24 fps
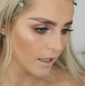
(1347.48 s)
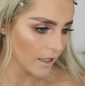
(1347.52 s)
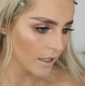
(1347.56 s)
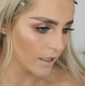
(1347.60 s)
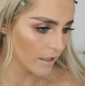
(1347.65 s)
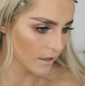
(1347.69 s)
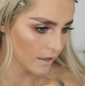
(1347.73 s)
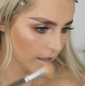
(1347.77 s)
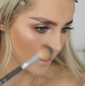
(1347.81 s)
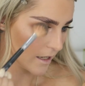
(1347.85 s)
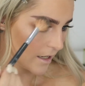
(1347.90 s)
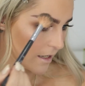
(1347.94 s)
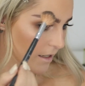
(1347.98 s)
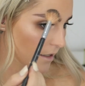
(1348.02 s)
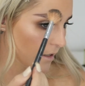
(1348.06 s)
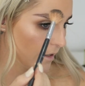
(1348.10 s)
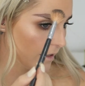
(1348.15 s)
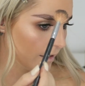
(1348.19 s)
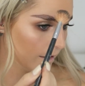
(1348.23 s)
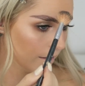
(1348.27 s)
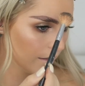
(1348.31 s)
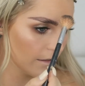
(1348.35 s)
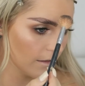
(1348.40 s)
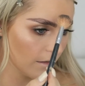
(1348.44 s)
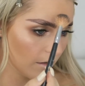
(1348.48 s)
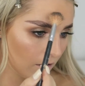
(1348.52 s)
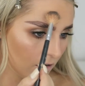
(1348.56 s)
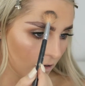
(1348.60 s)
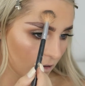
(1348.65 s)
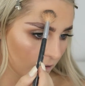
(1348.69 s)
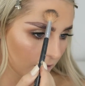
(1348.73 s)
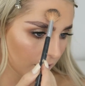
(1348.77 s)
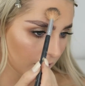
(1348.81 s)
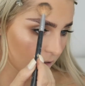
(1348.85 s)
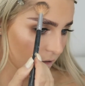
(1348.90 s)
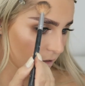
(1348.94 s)
and then
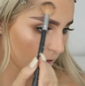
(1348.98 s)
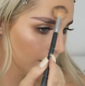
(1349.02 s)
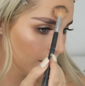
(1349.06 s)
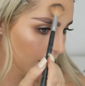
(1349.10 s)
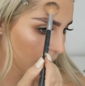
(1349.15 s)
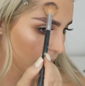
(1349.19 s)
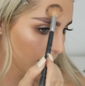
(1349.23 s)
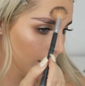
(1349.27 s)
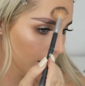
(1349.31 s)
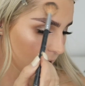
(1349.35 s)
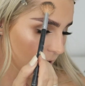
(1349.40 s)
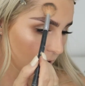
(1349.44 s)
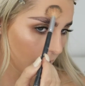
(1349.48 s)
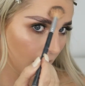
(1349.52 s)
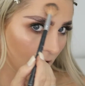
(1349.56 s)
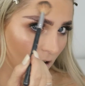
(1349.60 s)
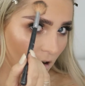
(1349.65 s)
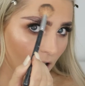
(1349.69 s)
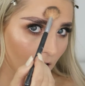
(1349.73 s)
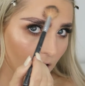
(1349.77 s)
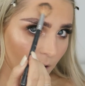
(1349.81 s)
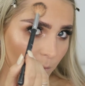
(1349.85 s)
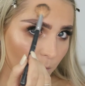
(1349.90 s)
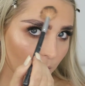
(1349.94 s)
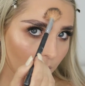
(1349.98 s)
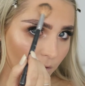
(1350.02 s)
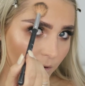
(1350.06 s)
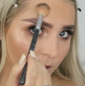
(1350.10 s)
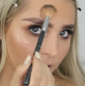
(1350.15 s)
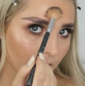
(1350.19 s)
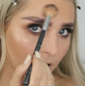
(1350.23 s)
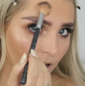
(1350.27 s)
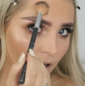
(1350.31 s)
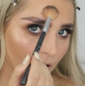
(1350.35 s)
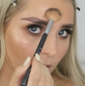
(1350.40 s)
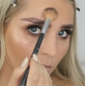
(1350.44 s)
on the high
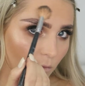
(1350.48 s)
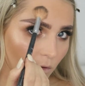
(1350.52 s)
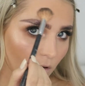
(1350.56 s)
point I